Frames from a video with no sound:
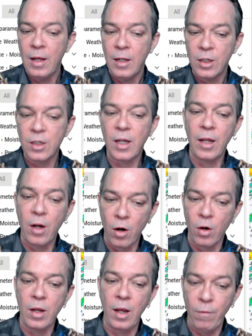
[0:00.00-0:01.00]
just like
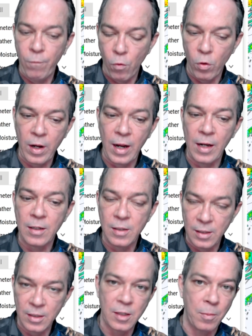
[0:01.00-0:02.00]
Hurricane Forecast
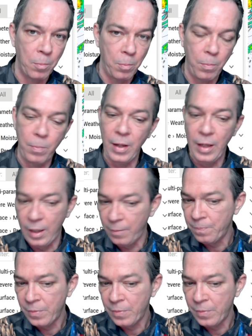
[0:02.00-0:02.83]
System B.